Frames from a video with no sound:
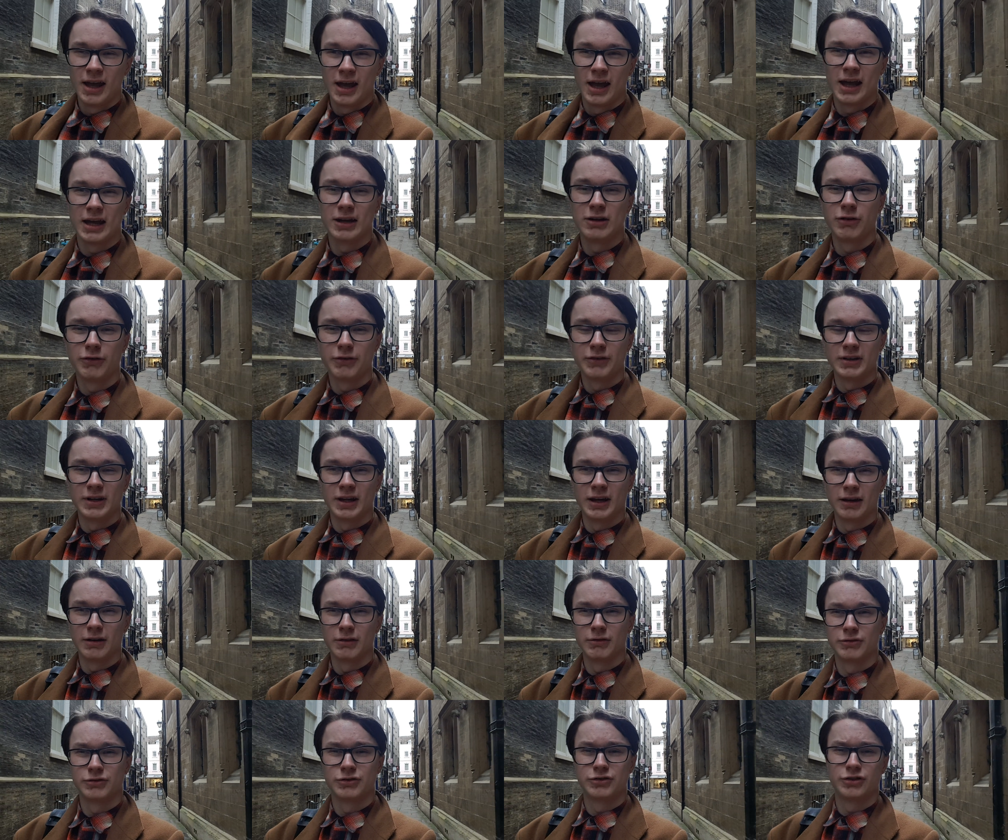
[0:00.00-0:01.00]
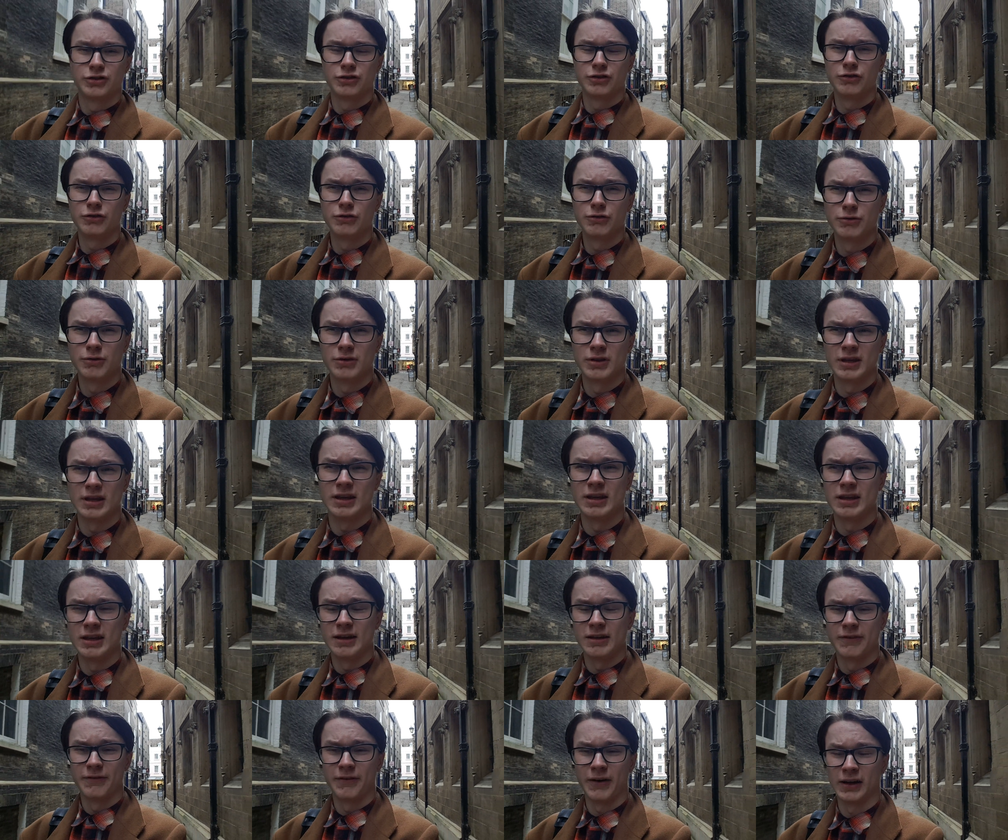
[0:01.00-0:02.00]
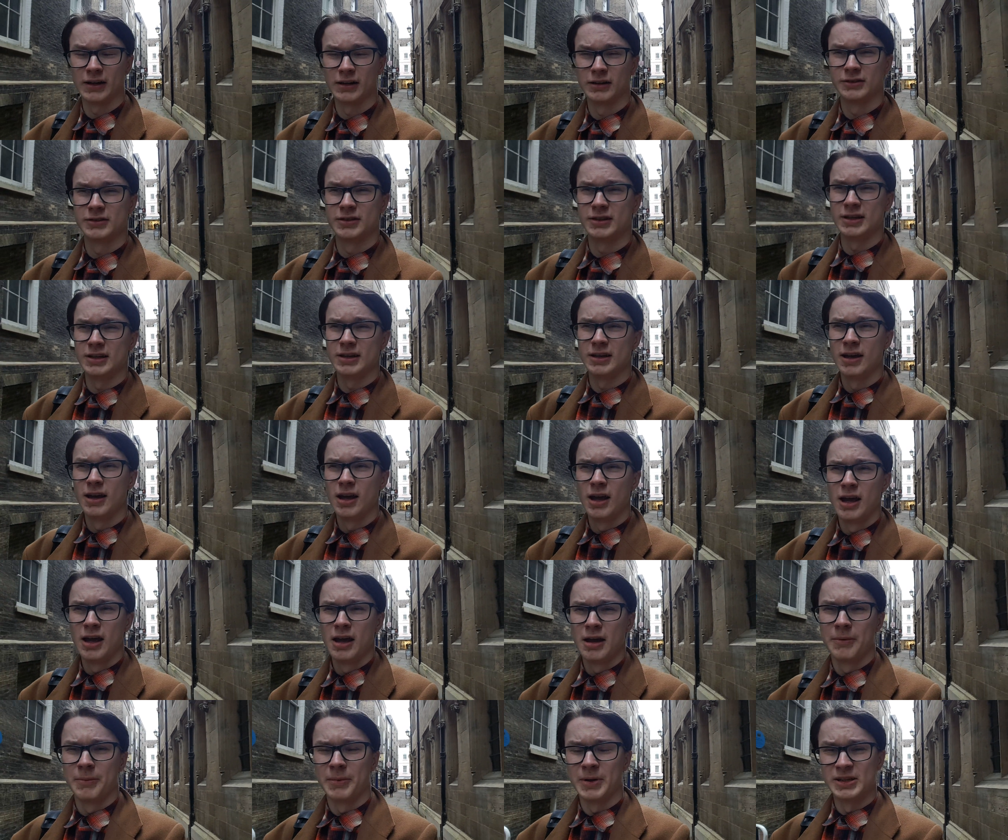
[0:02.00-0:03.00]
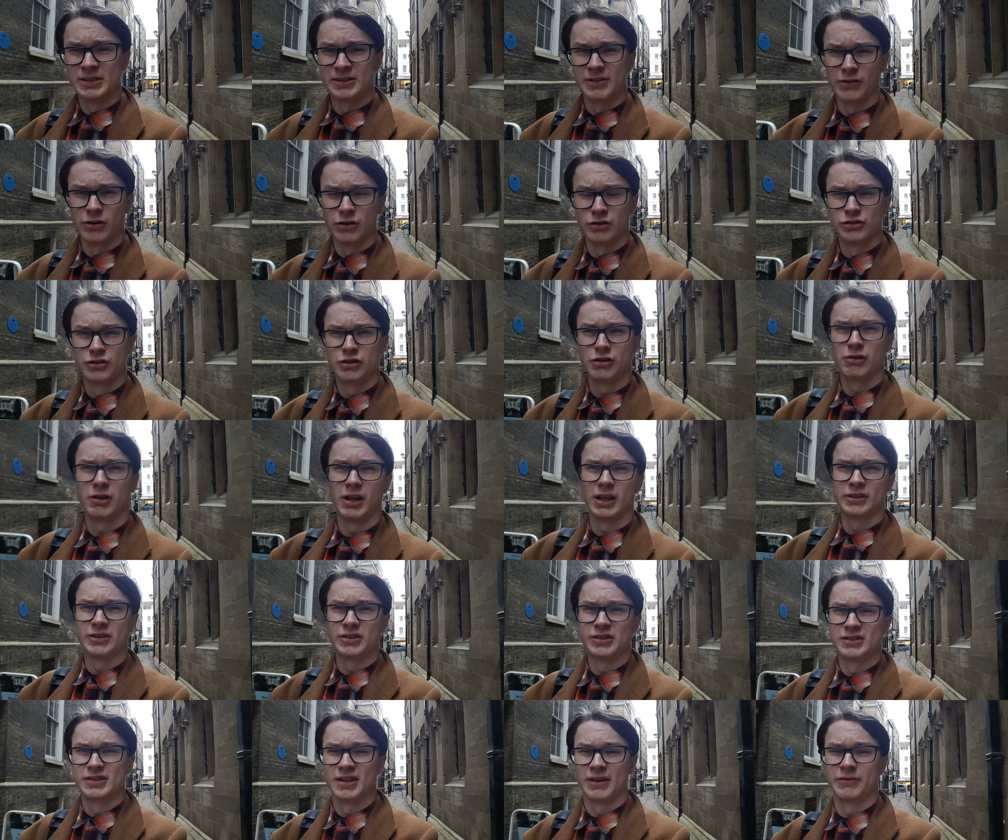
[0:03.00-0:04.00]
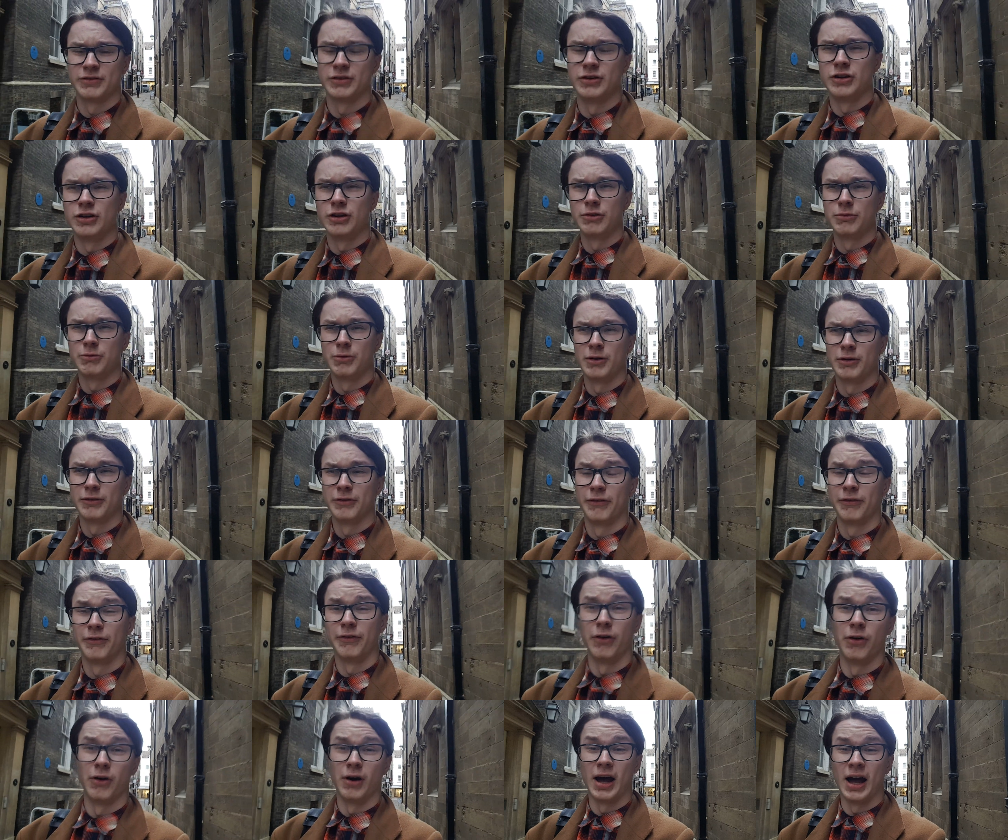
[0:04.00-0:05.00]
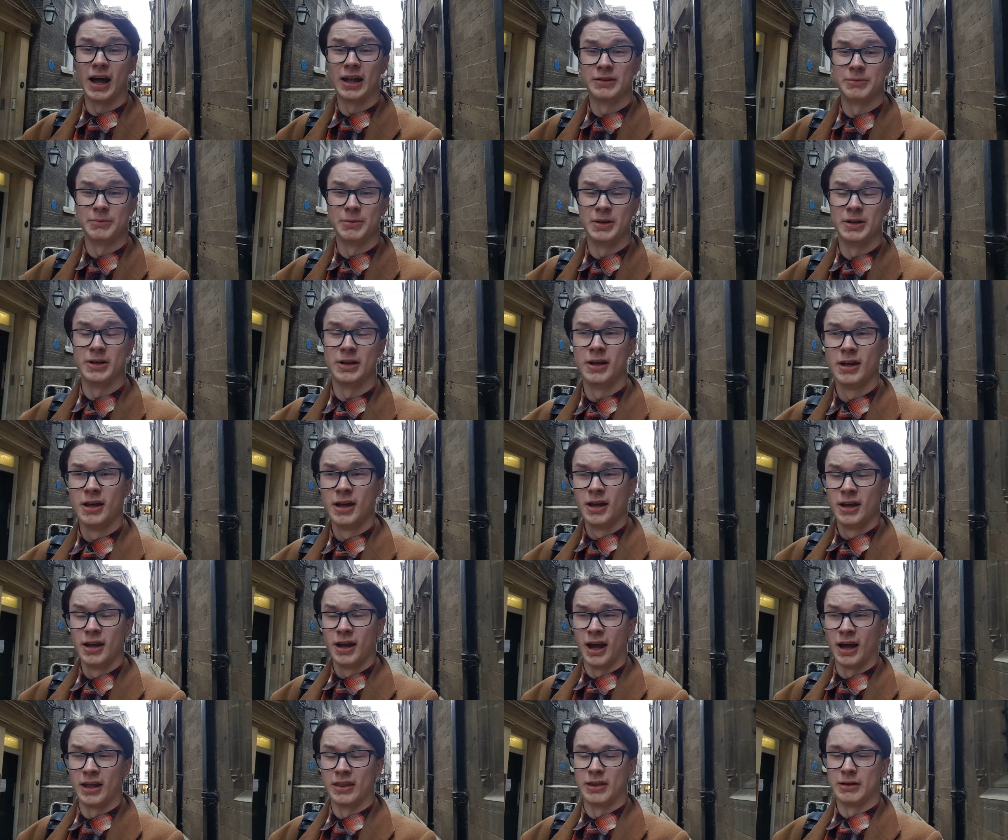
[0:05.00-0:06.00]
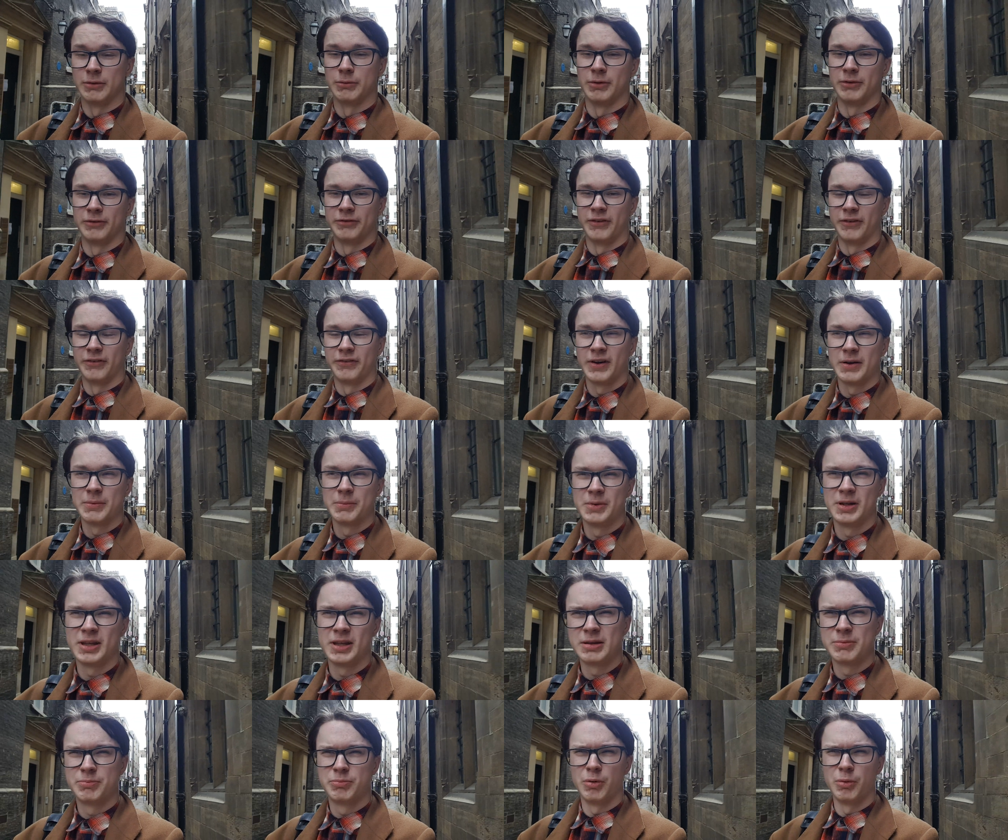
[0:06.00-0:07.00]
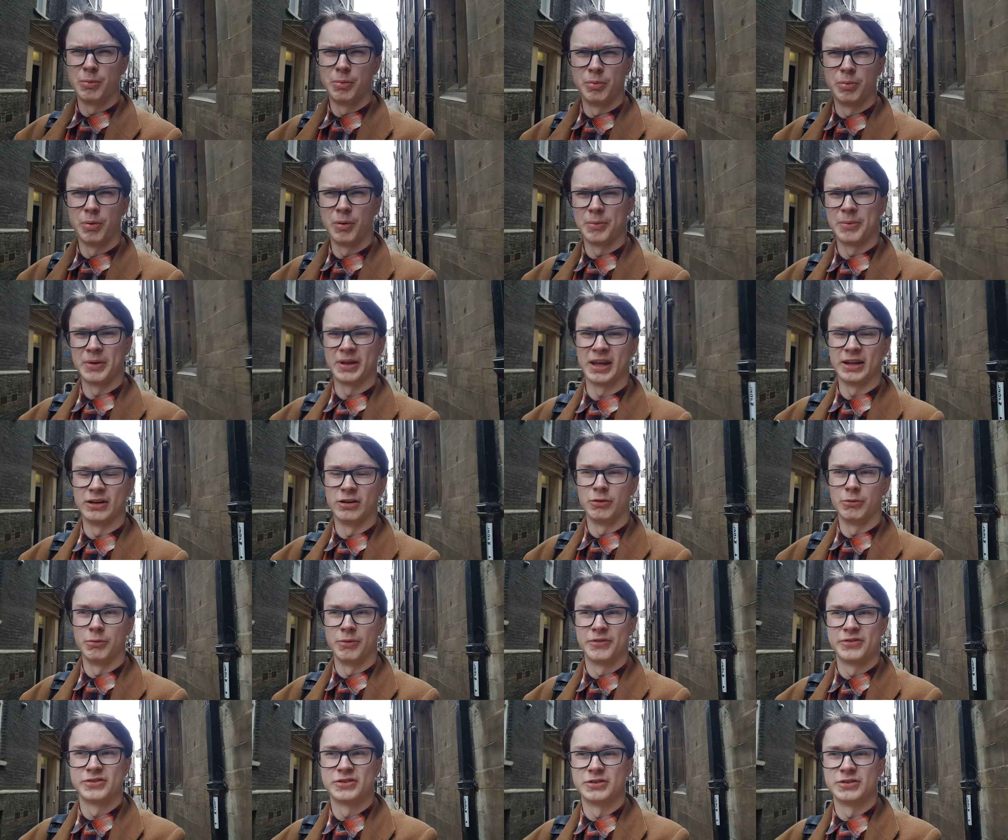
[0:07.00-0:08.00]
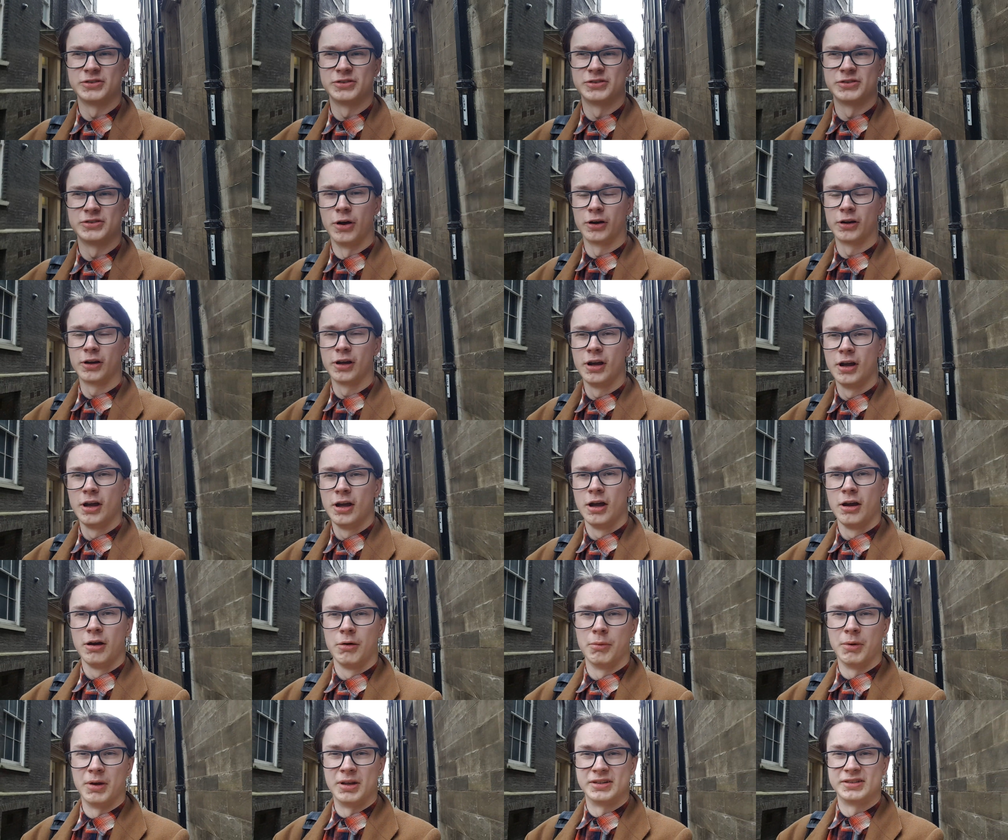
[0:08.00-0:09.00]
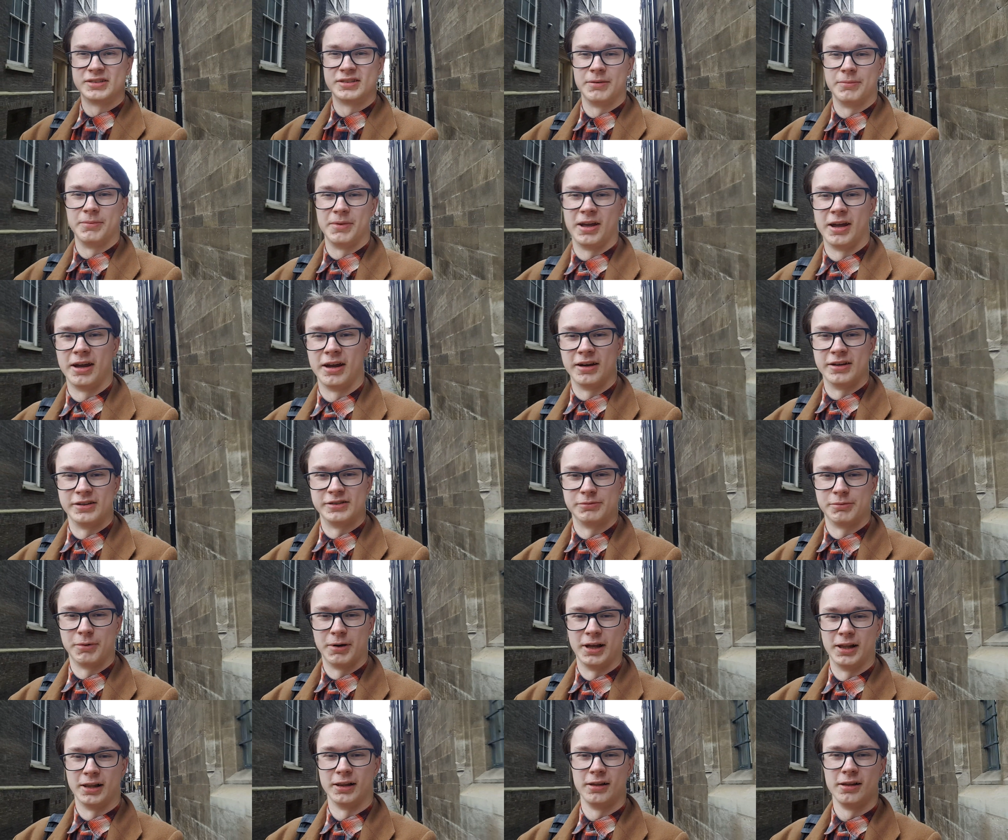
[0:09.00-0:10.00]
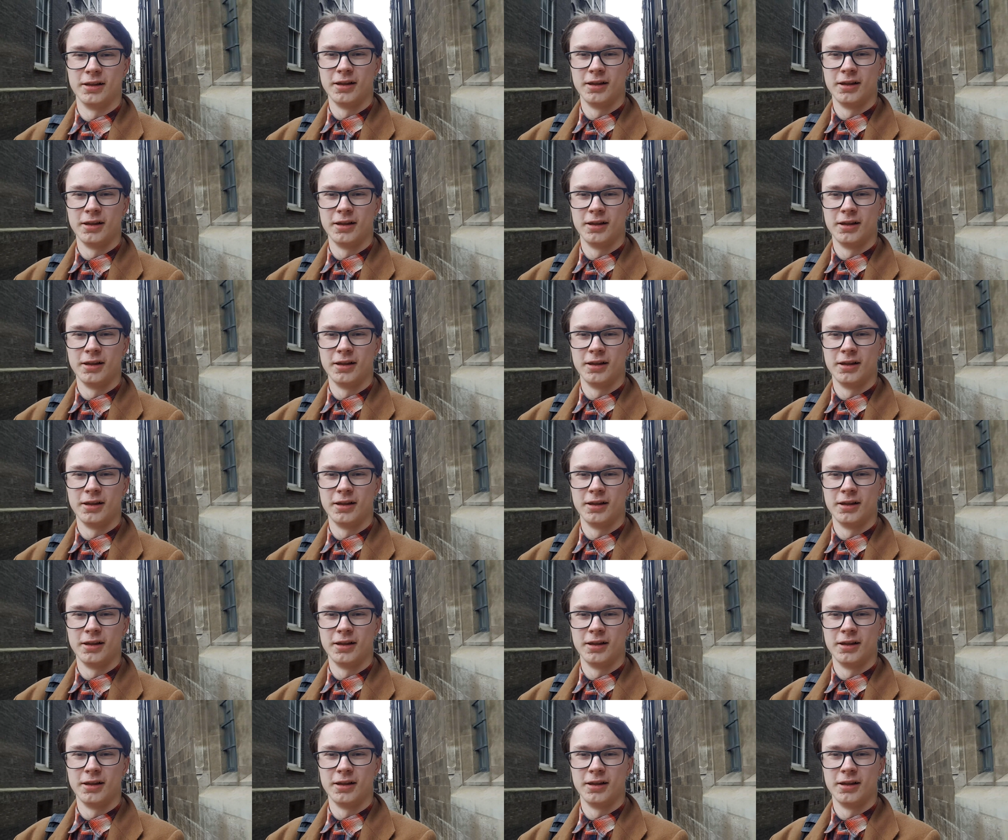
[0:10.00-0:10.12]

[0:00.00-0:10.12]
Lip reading: Heading over now to the faculty, because I've got 2 lectures this afternoon, one for admin and then one for family, but probably getting on with some work whilst I'm there as well.